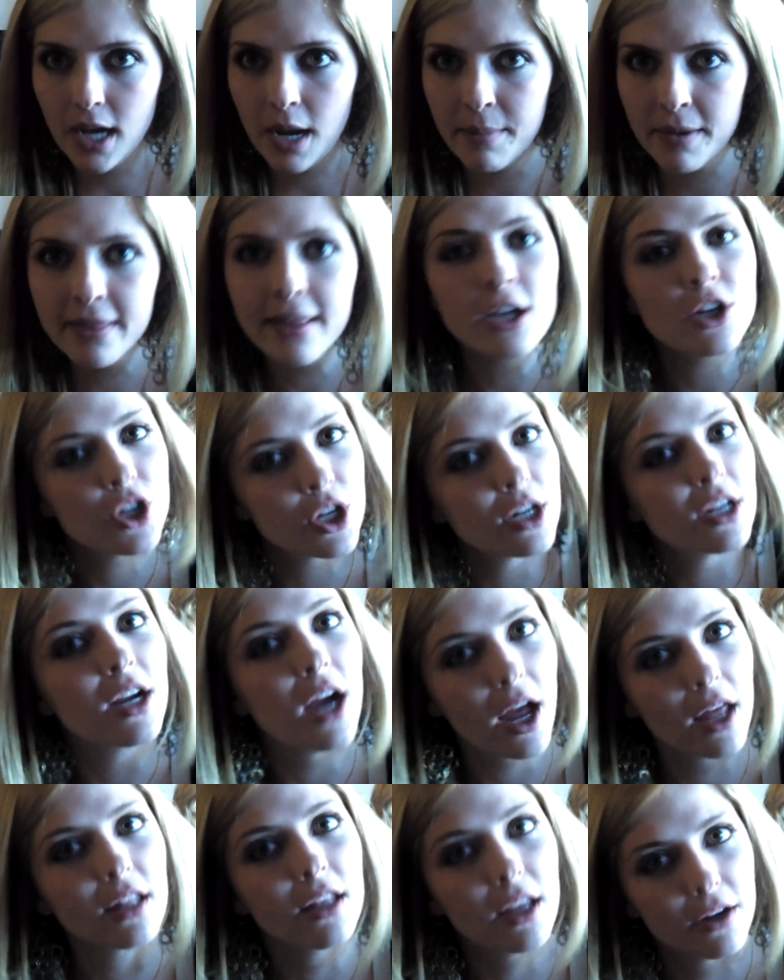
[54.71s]
I mean, they should have
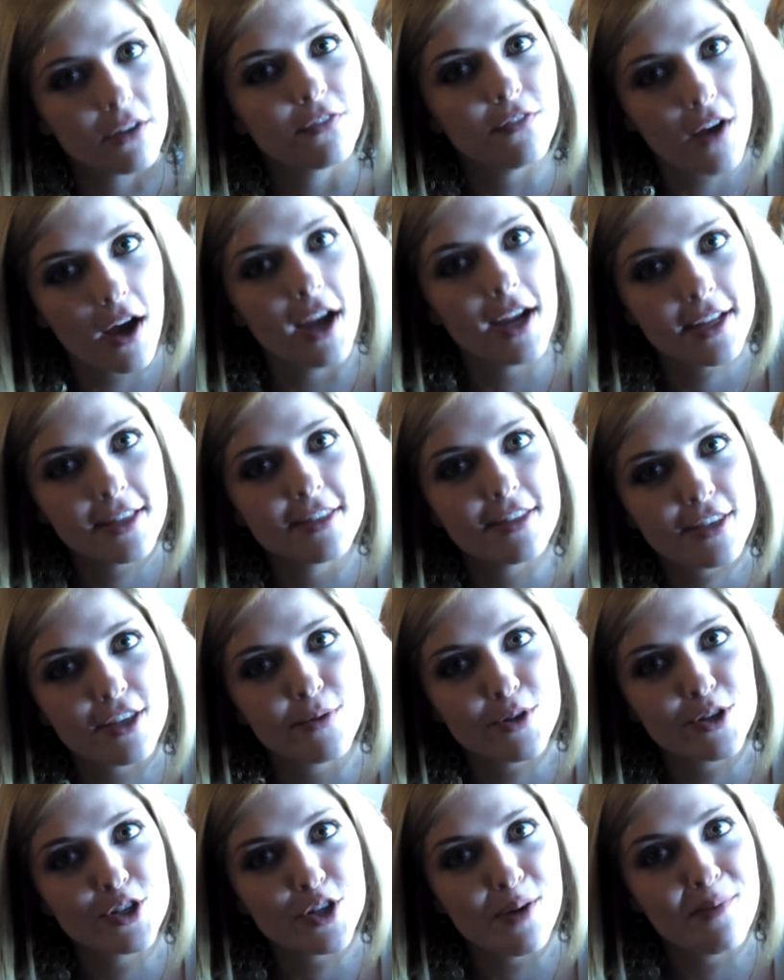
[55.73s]
gotten like fines.
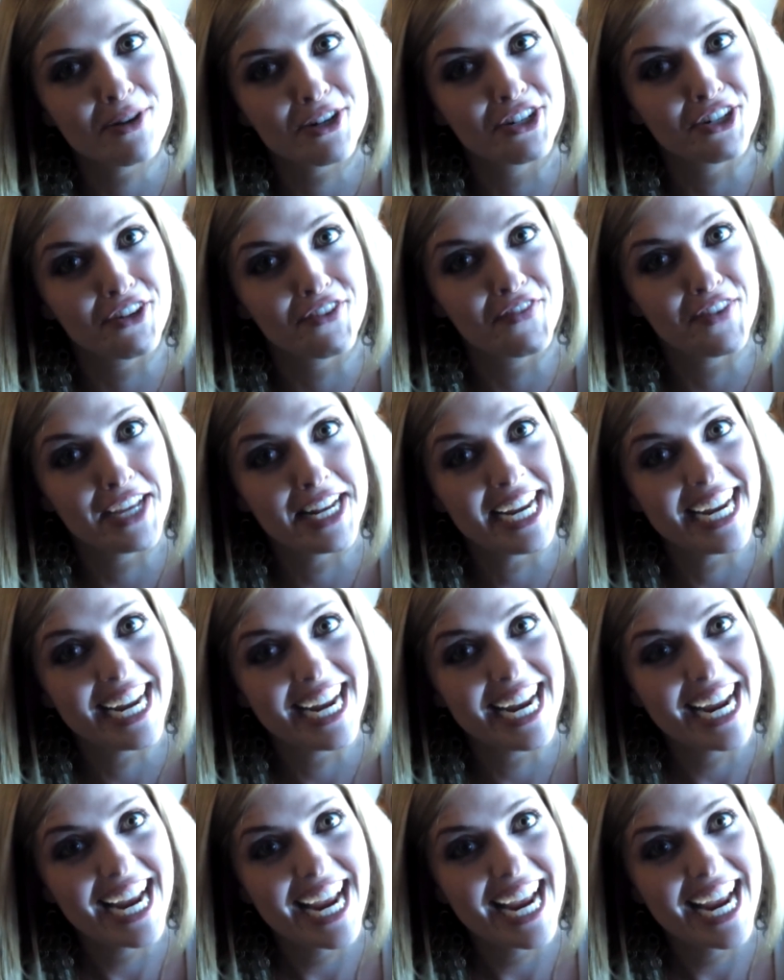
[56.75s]
There was so much graffiti,